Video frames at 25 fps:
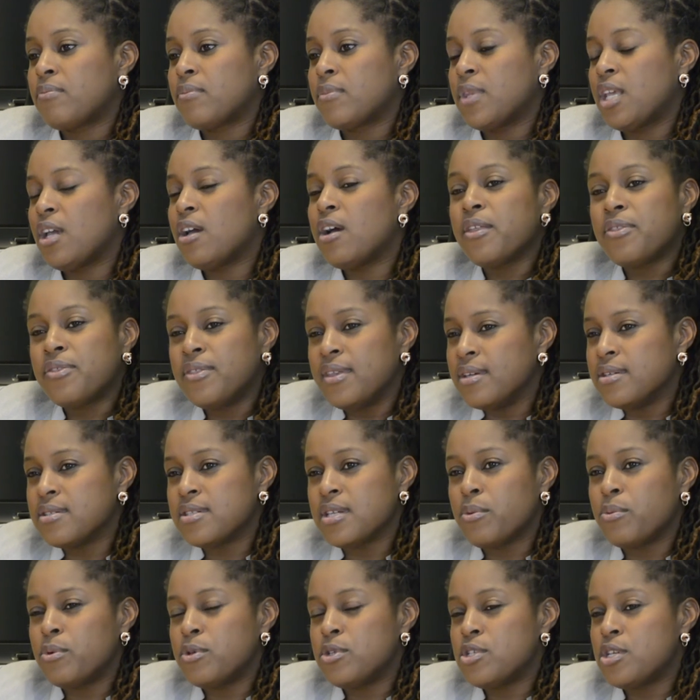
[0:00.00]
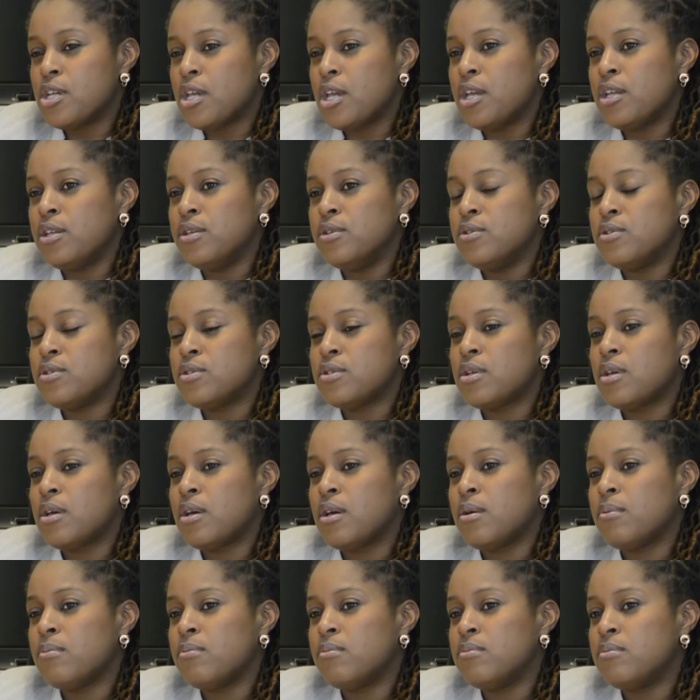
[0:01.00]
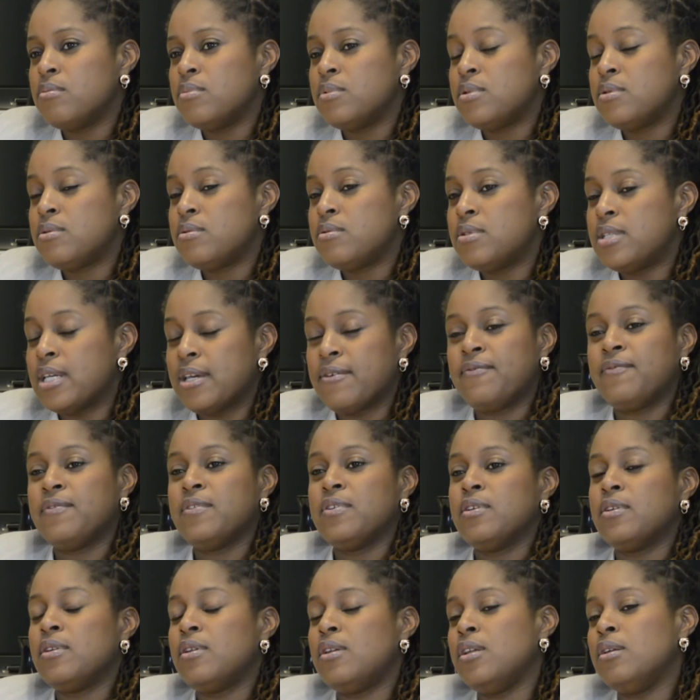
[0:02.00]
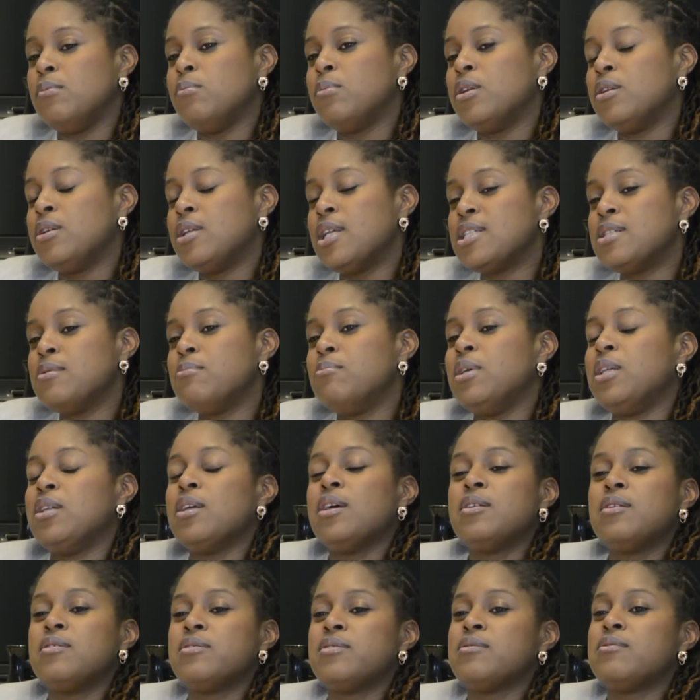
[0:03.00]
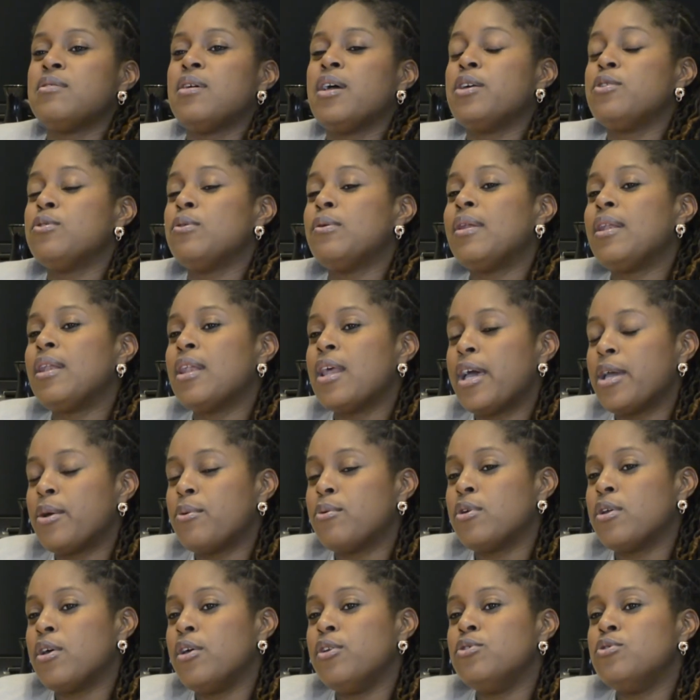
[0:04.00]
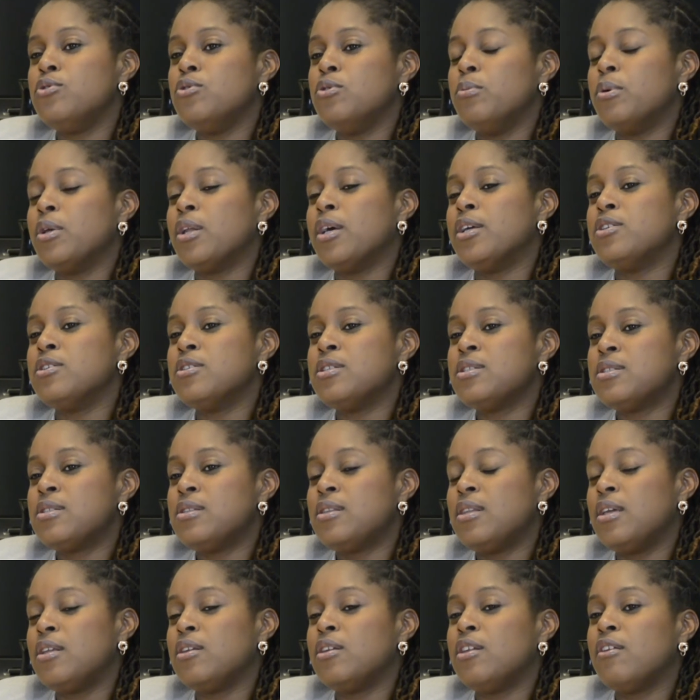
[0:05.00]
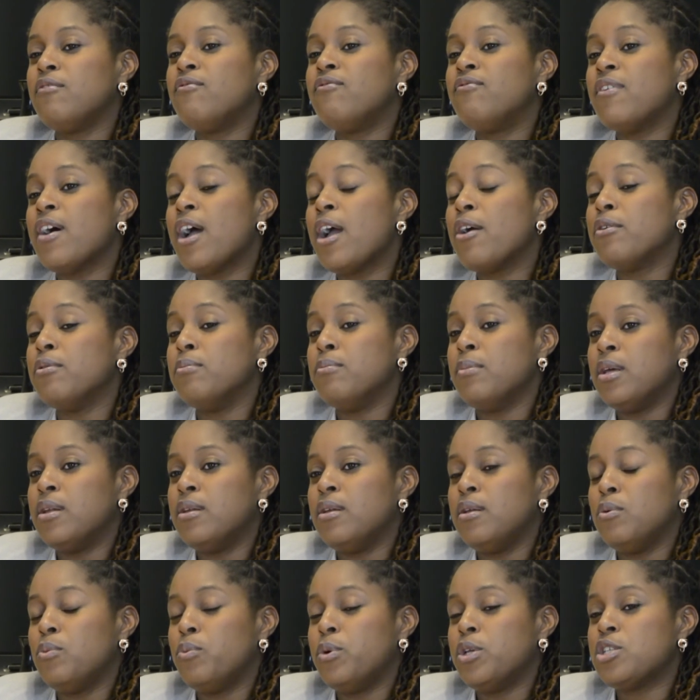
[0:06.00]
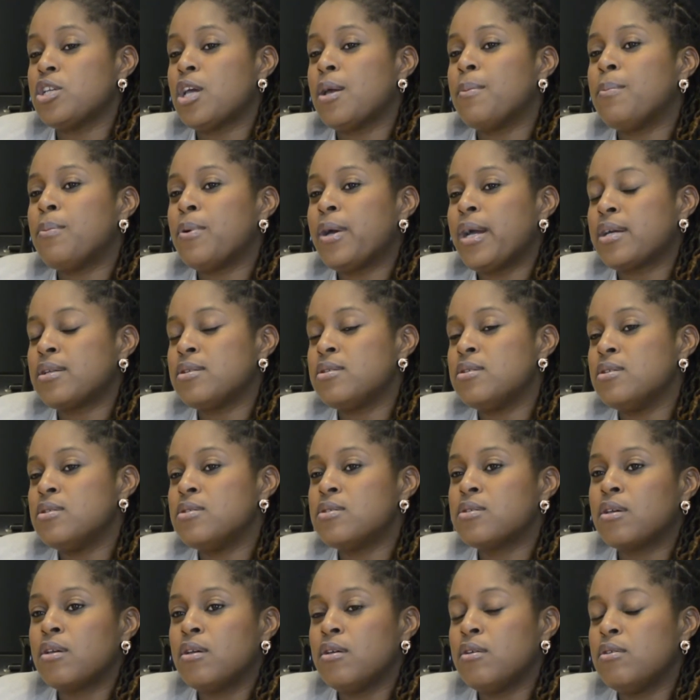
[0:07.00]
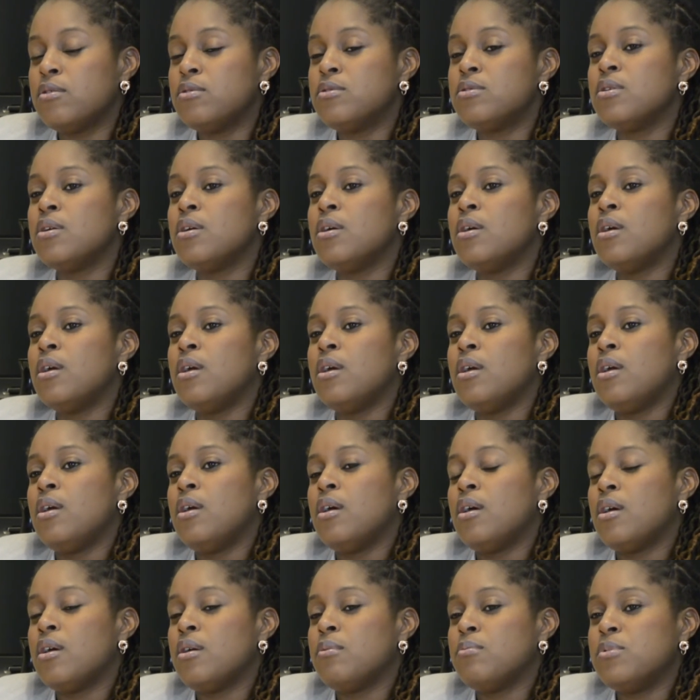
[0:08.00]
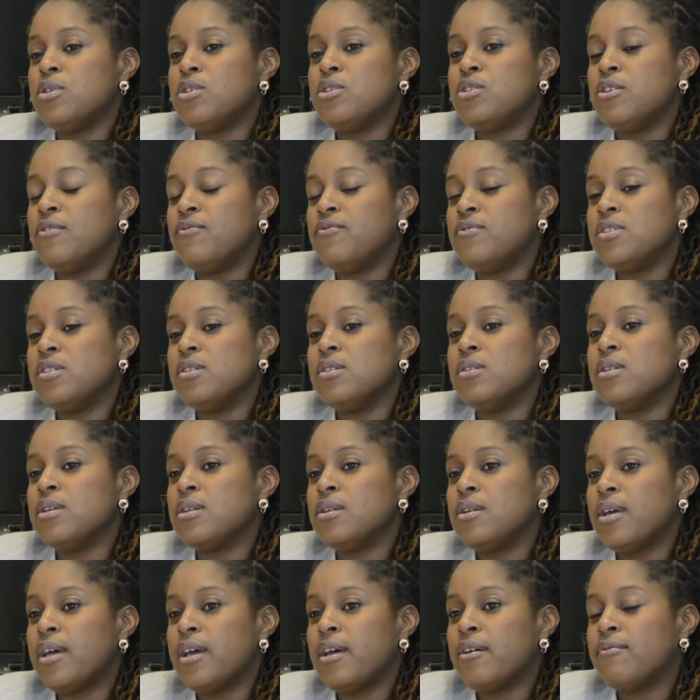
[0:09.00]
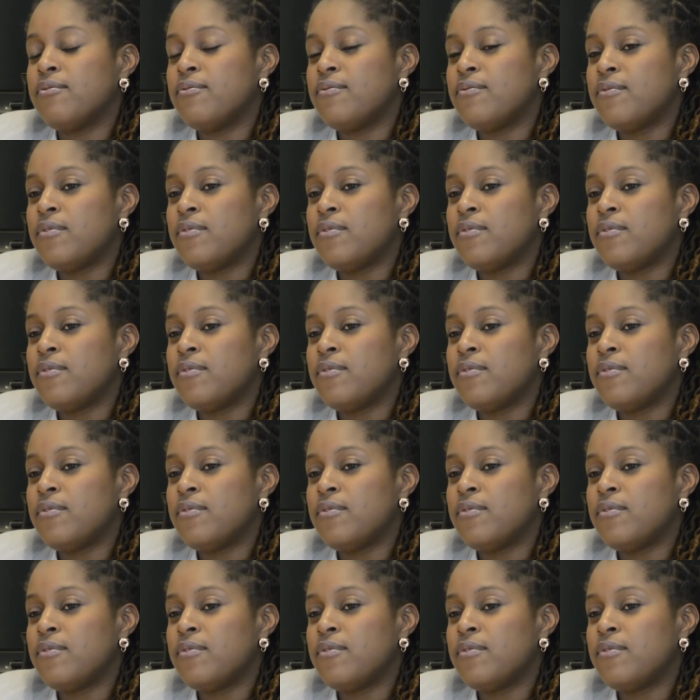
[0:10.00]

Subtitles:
There are things I would change, definitely, but it doesn't mean I don't like what I do, but I just think the environment in which I practice could be shifted and have